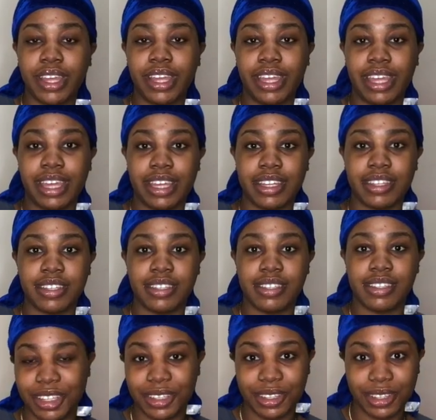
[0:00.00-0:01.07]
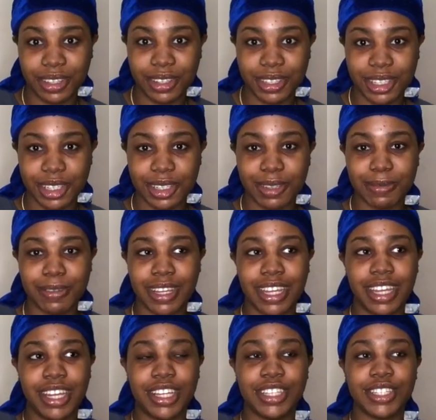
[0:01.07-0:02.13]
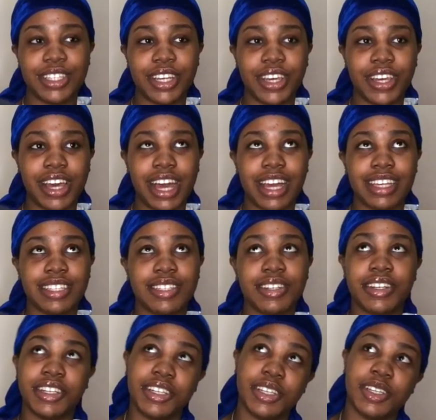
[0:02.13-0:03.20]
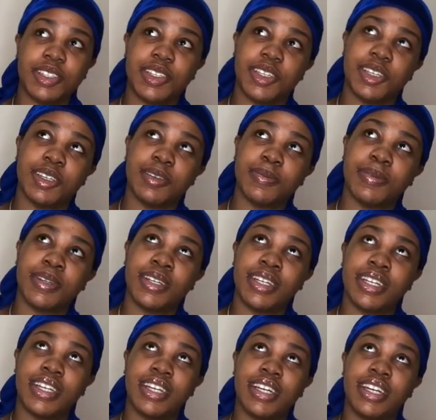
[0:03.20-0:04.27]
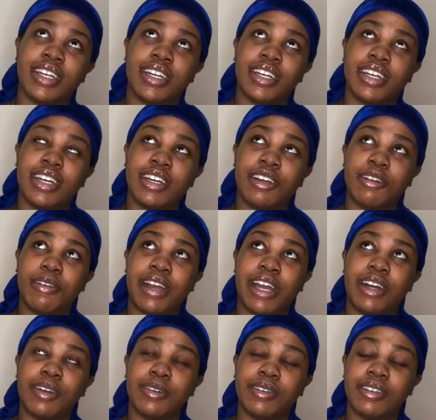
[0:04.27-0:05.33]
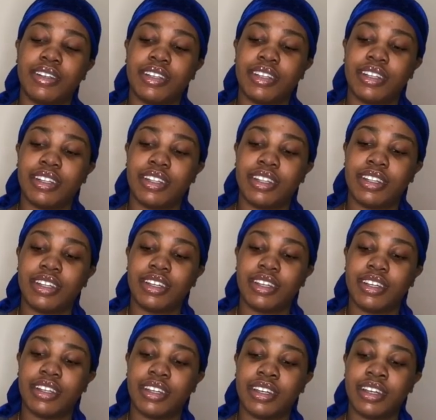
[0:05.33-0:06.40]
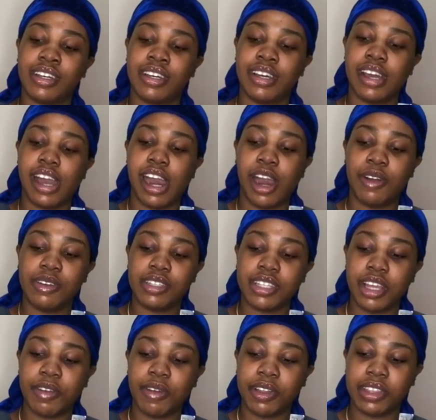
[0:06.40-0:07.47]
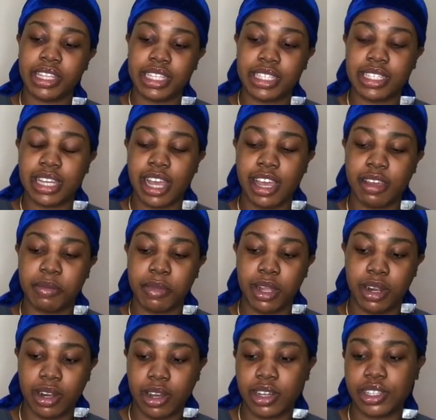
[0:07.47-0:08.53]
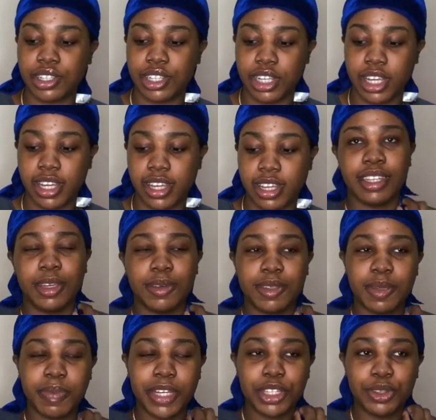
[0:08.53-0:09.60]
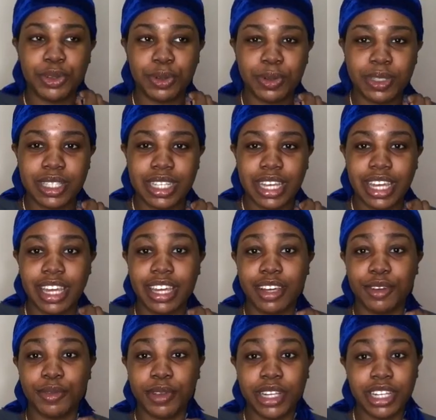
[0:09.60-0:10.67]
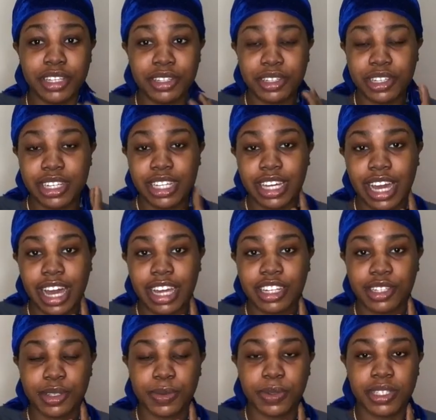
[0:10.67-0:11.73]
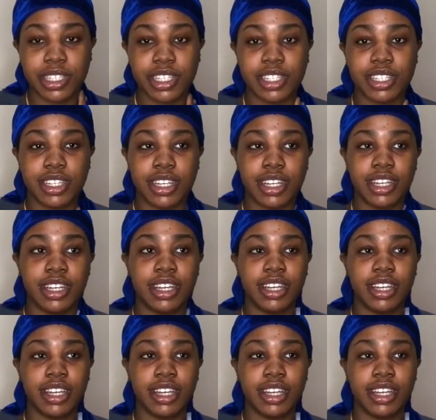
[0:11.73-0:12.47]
is YouTube. So I started YouTube around, I want to say around this time last year. It was a bit daunting. Really and truly, I just wanted to